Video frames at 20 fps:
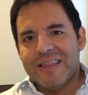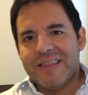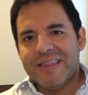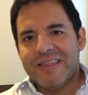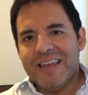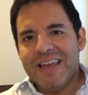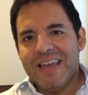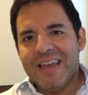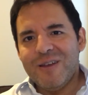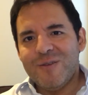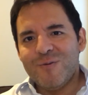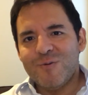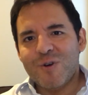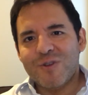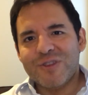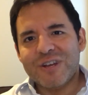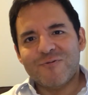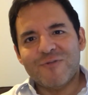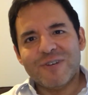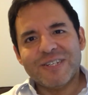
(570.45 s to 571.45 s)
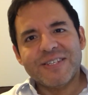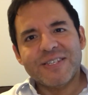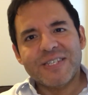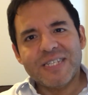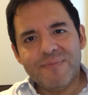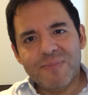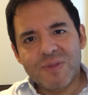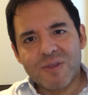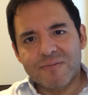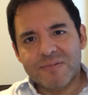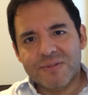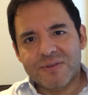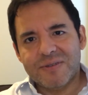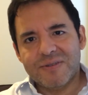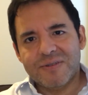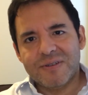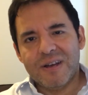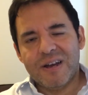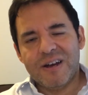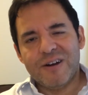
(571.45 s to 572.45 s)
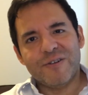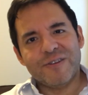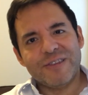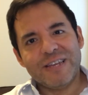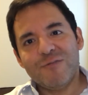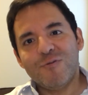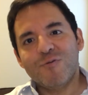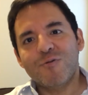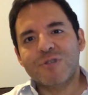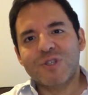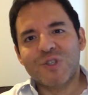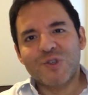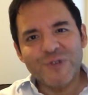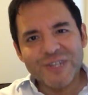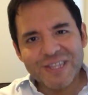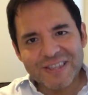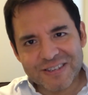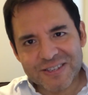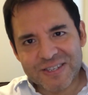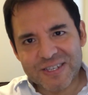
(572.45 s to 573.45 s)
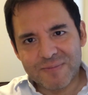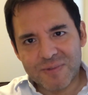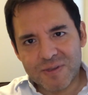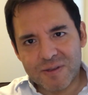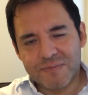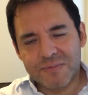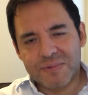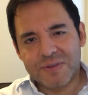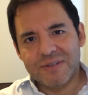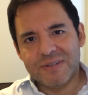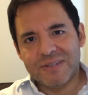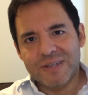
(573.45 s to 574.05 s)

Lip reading: they do not address the symptoms, or they do not treat the symptoms.